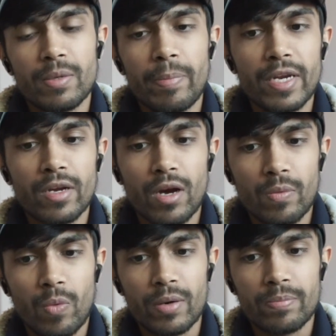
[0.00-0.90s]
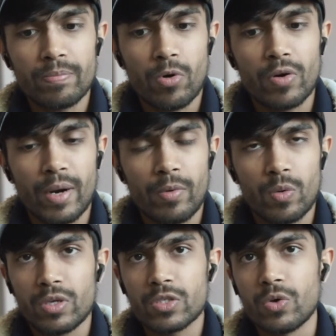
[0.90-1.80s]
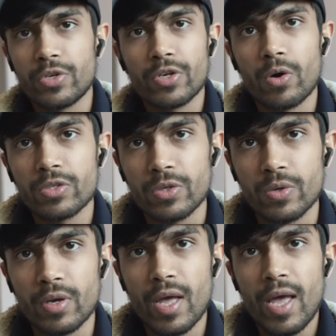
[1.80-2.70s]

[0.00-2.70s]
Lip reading: Depending on what program or what school you go to.